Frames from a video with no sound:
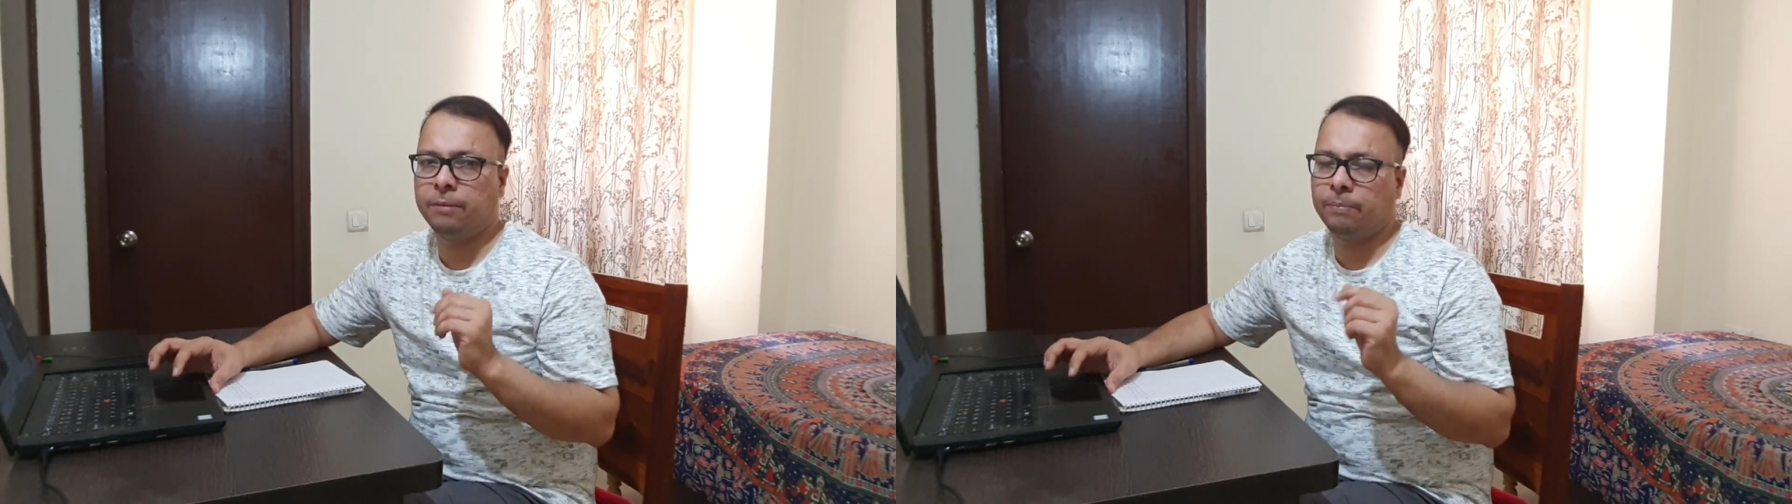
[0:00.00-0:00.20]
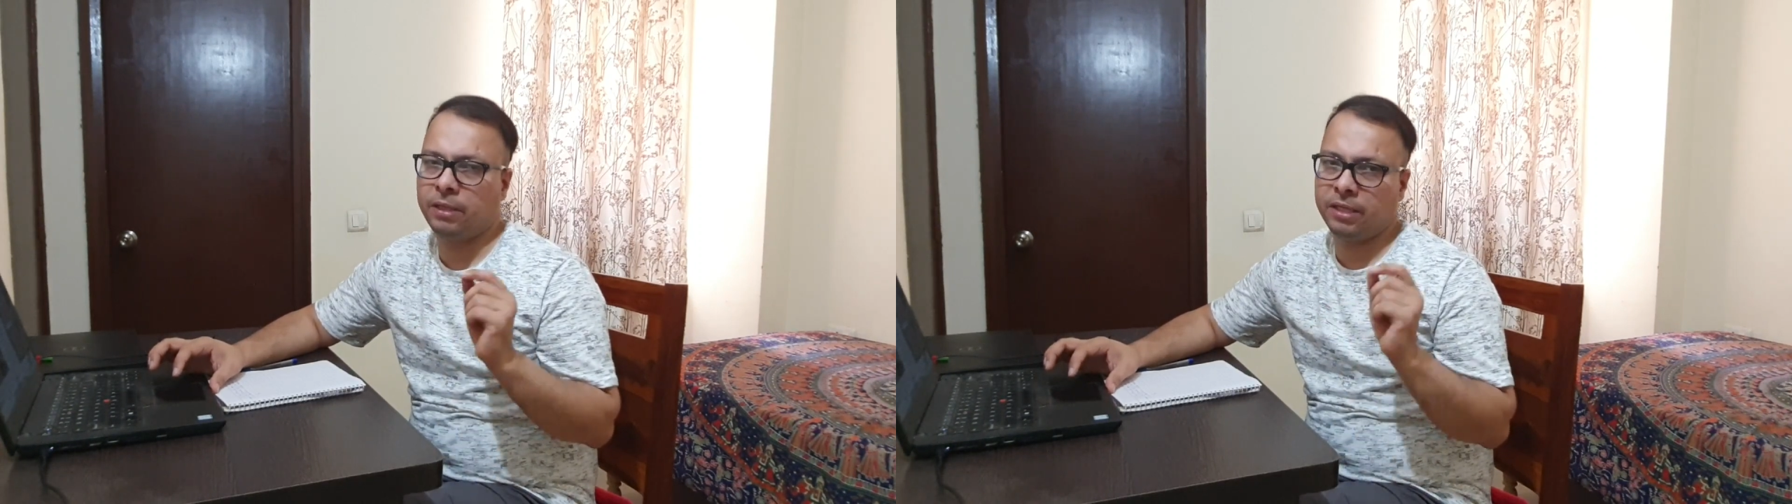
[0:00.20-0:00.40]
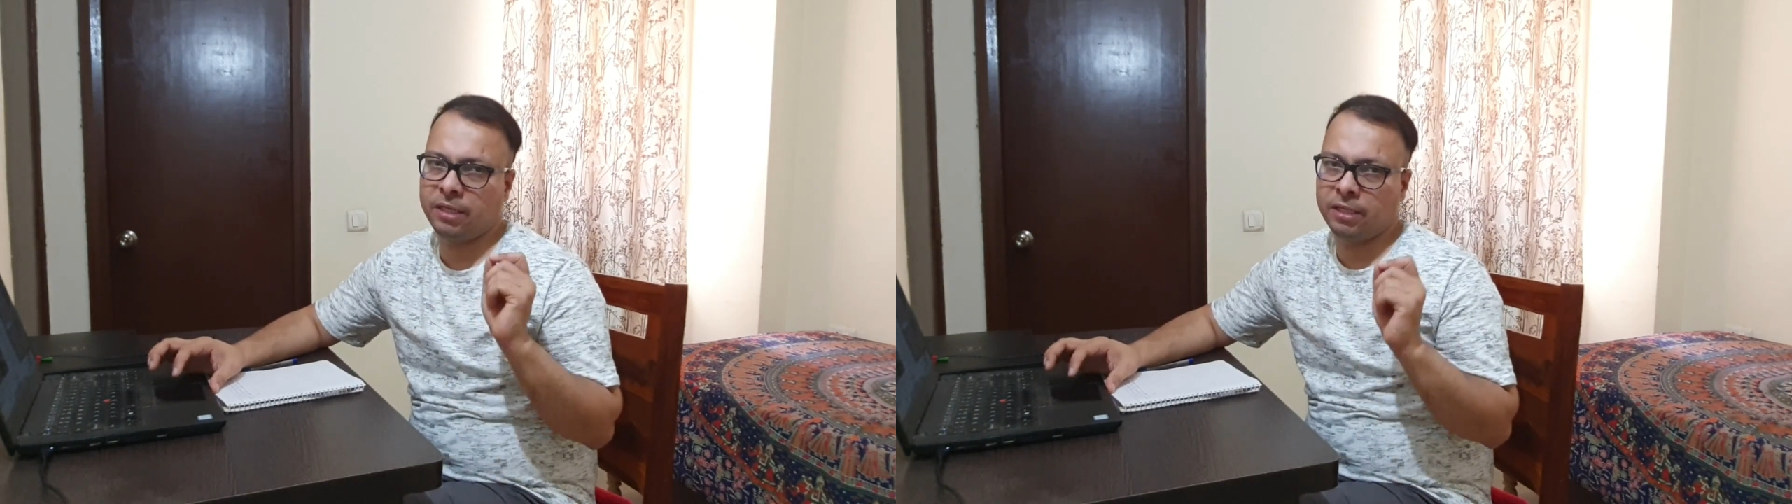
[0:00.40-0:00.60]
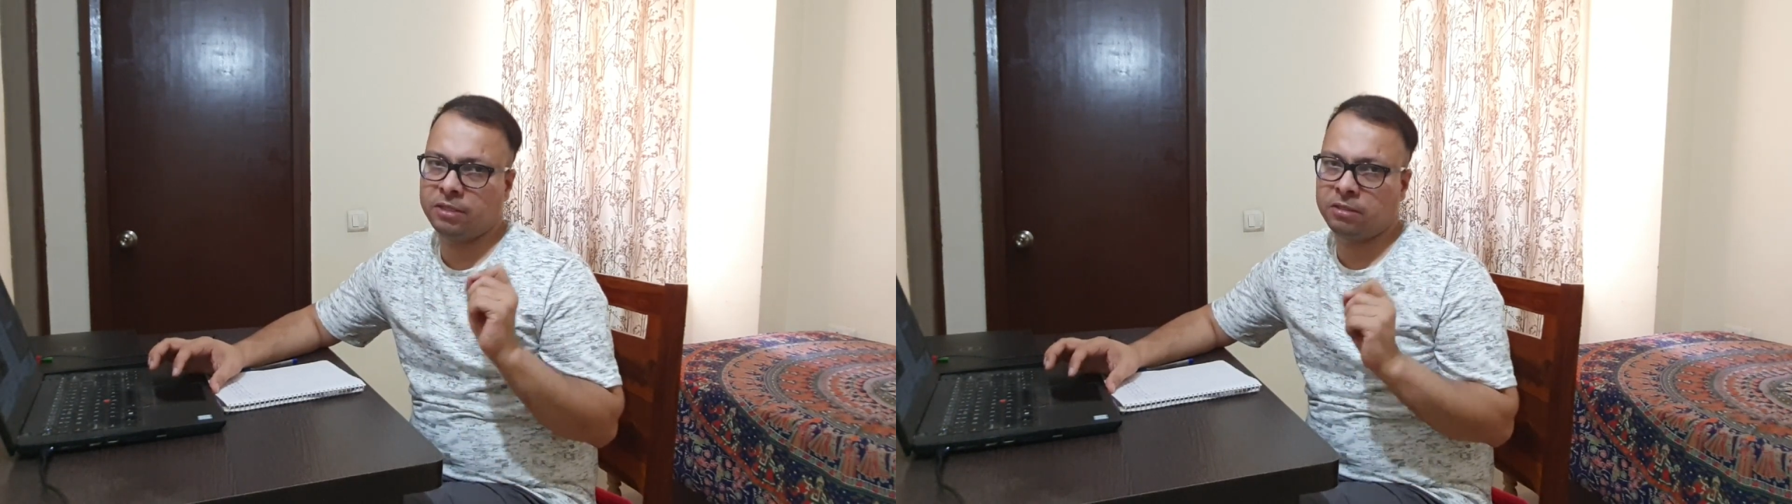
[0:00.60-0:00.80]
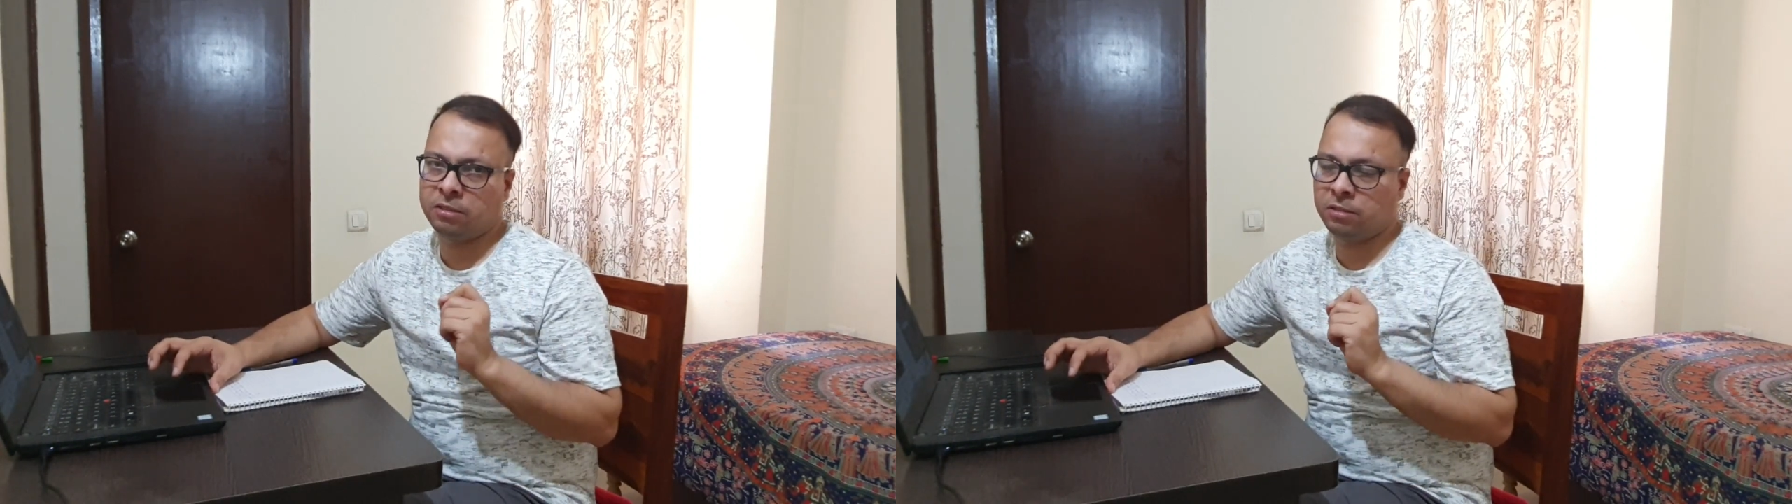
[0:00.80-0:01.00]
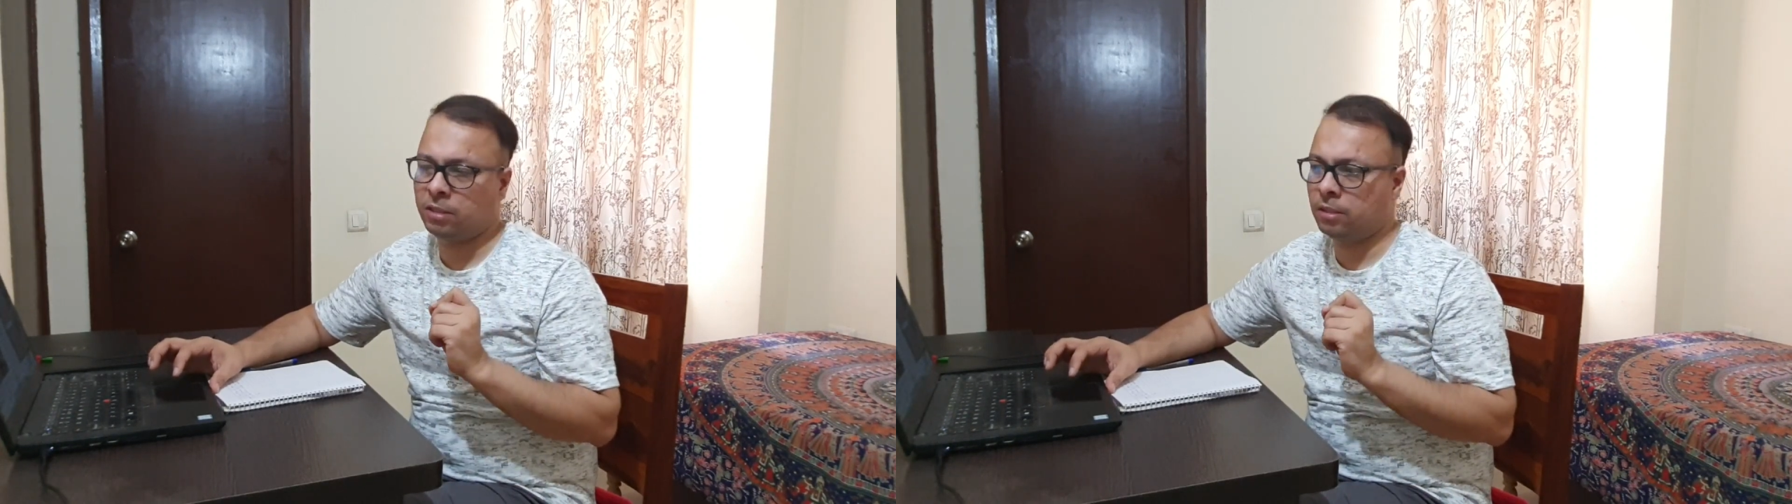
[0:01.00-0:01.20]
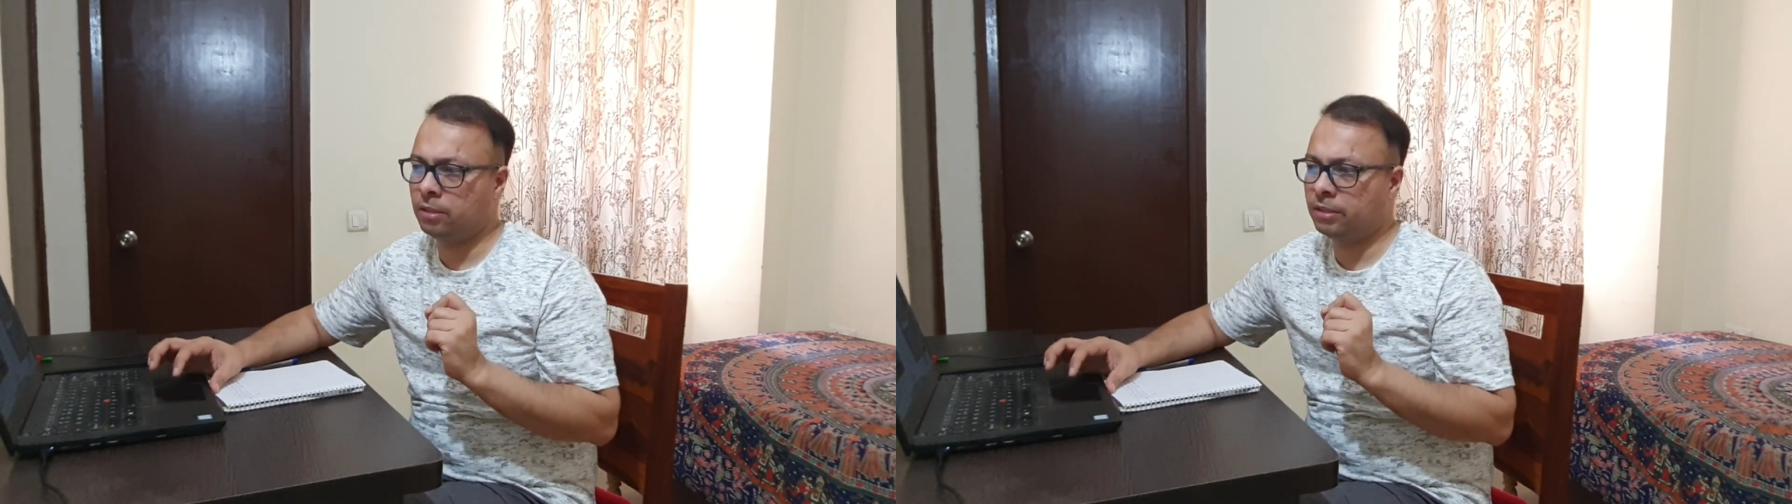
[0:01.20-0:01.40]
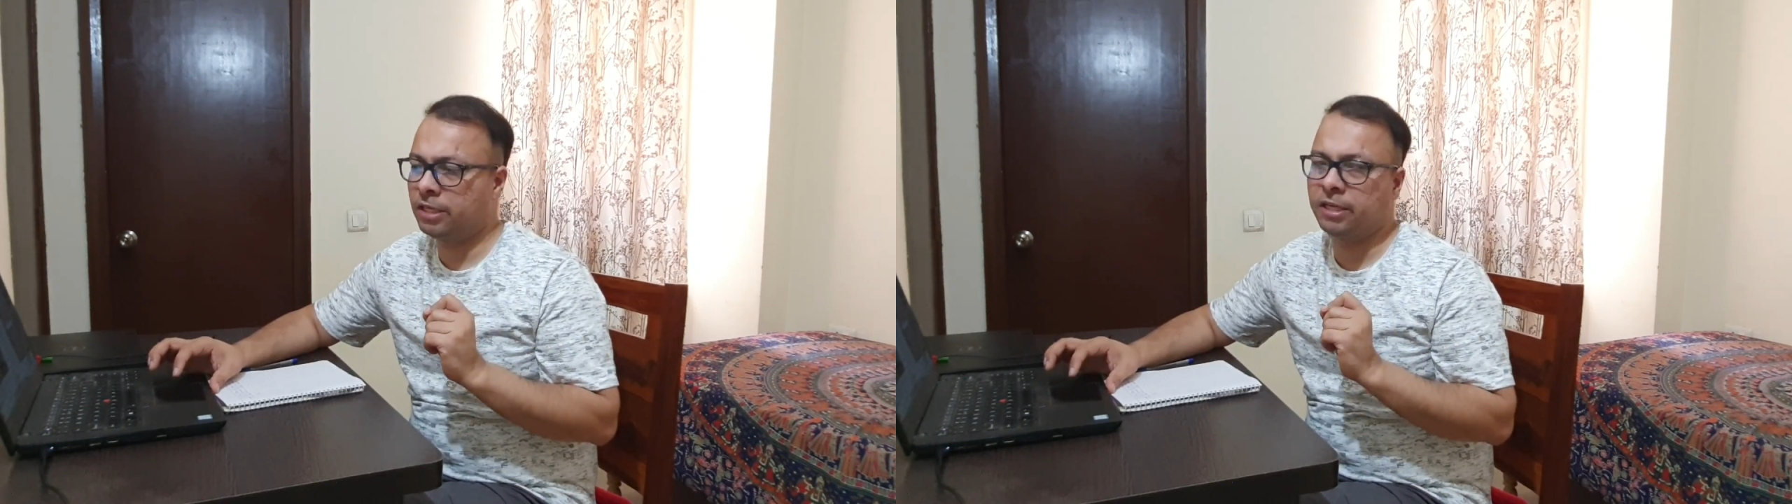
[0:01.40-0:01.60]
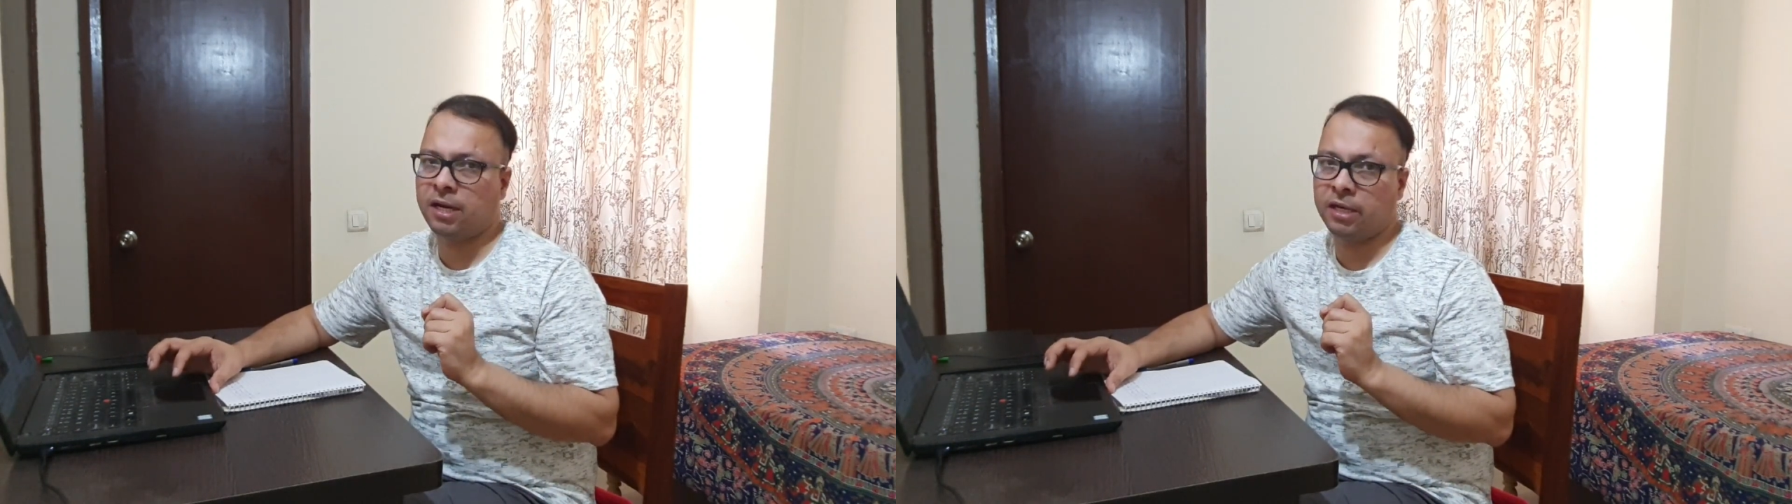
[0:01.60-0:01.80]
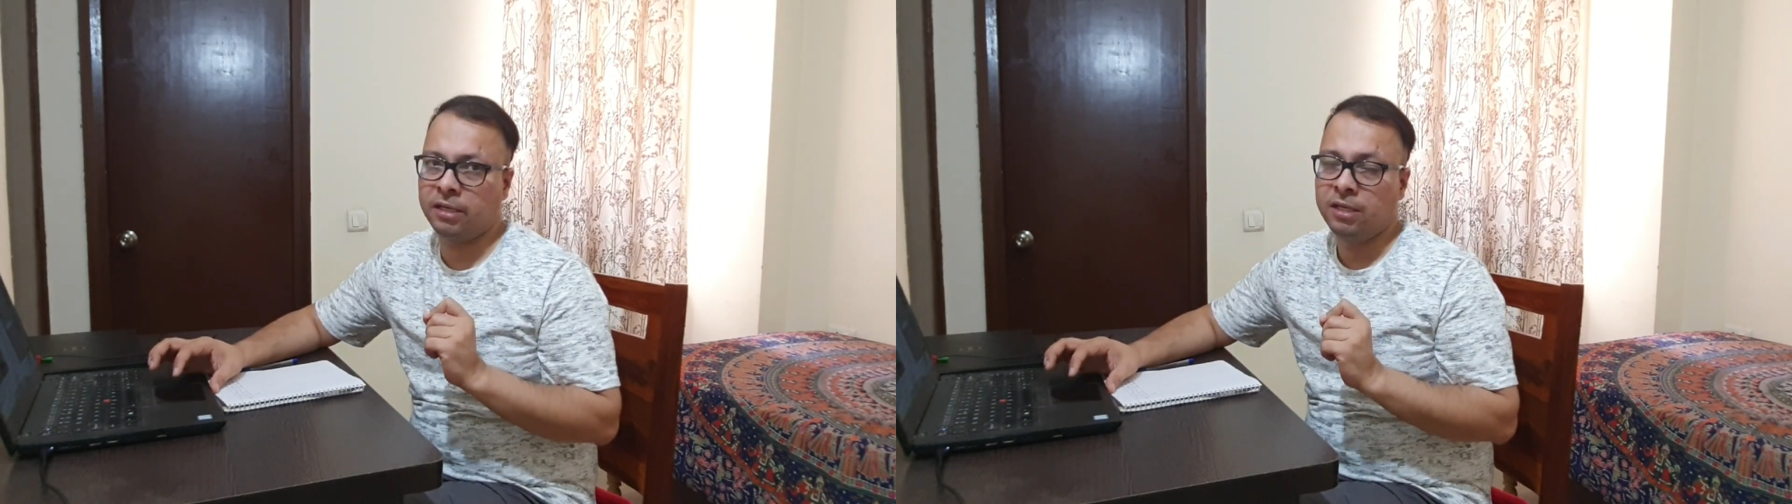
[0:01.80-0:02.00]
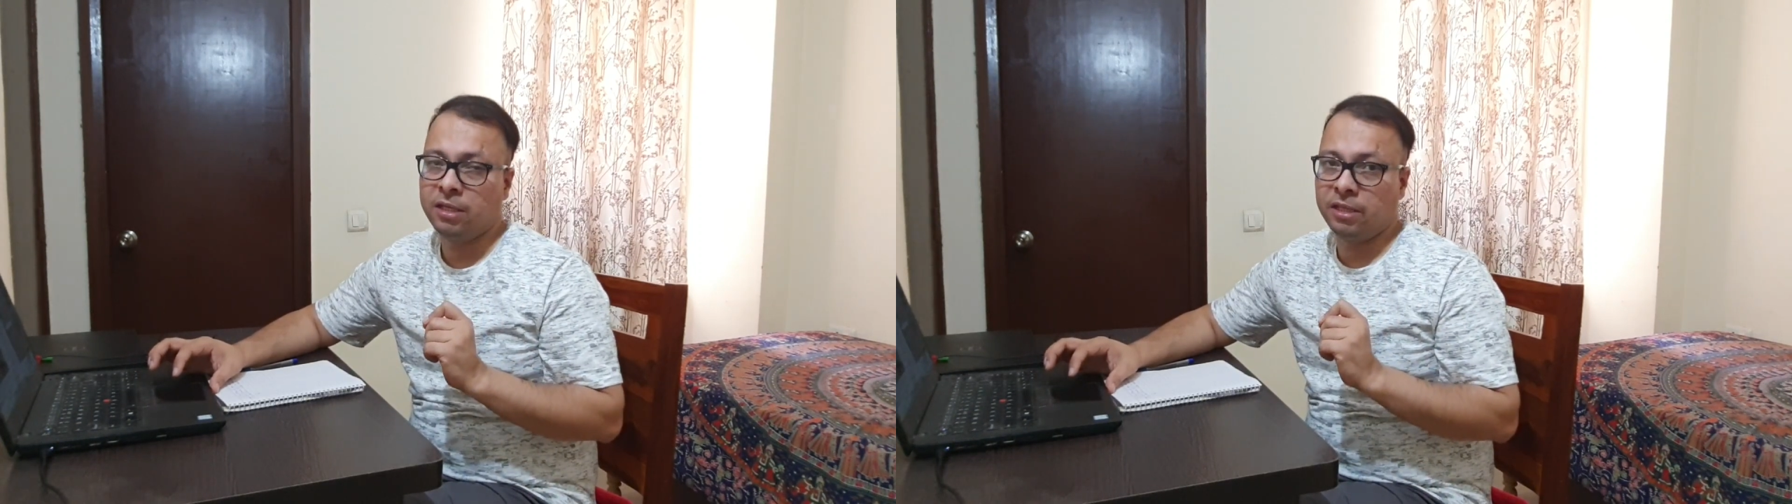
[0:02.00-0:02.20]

player in credit card.